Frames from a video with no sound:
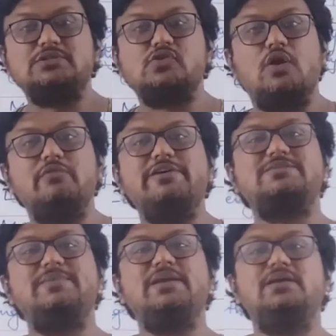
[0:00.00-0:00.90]
always
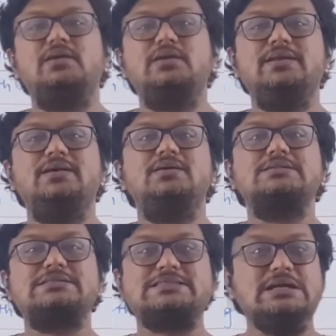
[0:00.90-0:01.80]
be written in a
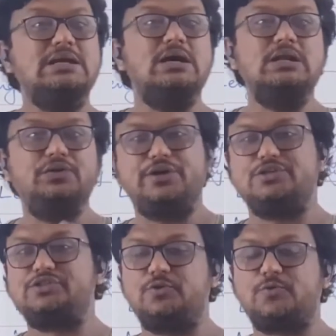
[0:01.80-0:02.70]
single
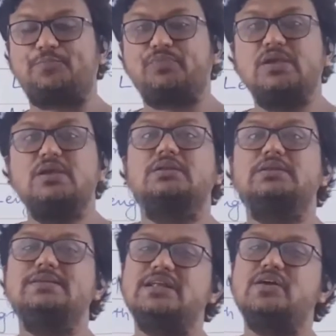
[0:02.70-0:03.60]
ratio.
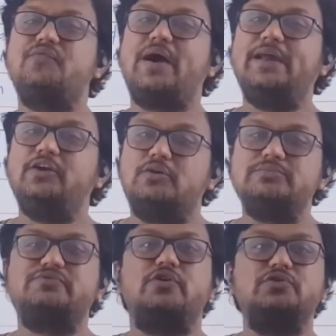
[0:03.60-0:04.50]
These are the 5
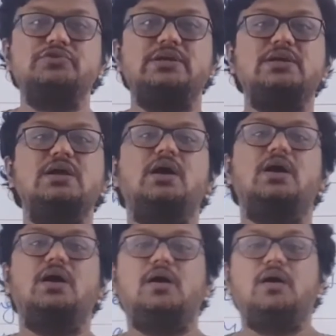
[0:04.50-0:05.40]
norms for using
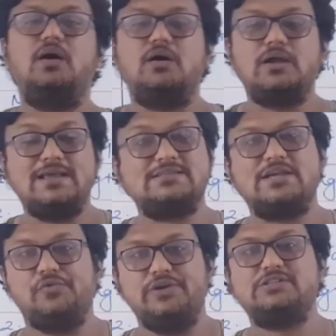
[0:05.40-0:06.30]
SI
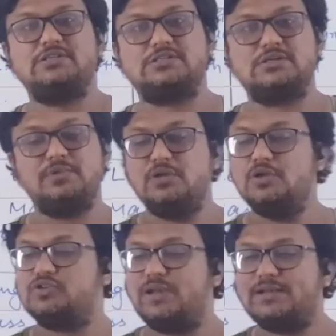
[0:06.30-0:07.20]
unit system.
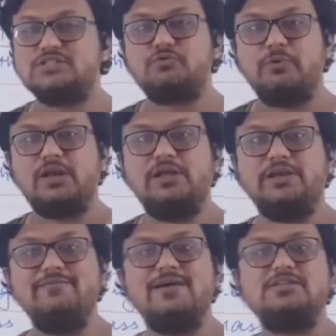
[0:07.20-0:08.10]
So let us quickly
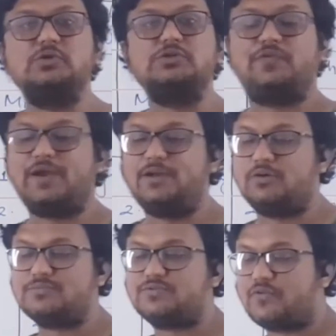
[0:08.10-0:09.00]
revise those 5
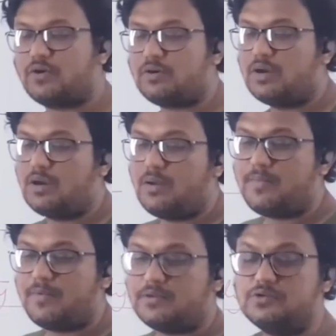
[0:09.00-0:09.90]
norms for
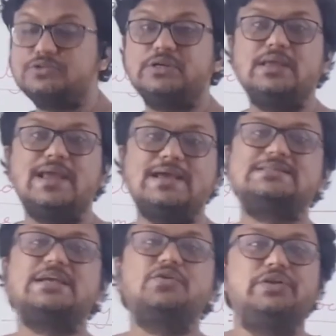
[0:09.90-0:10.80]
using
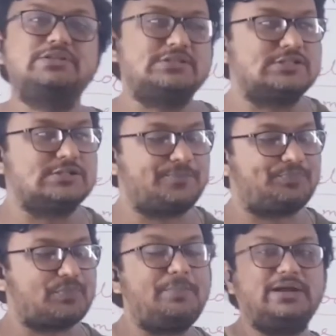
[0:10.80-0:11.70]
SI unit system.
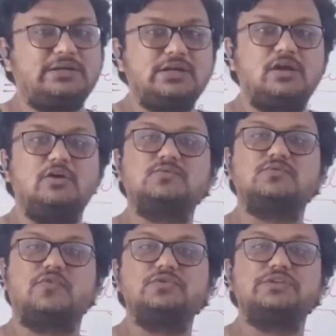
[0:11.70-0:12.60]
Practical norms
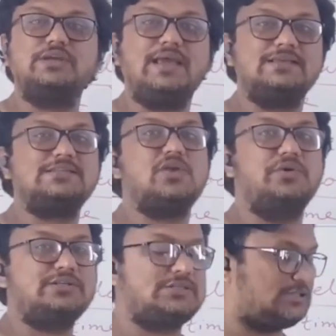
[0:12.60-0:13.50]
for using SI
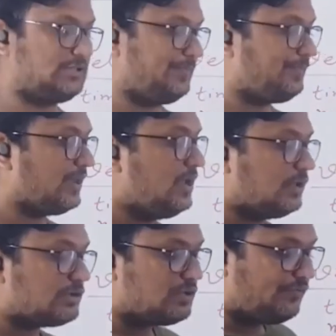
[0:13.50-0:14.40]
unit system.
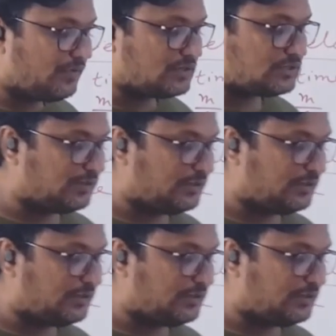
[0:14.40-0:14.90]
Now the first one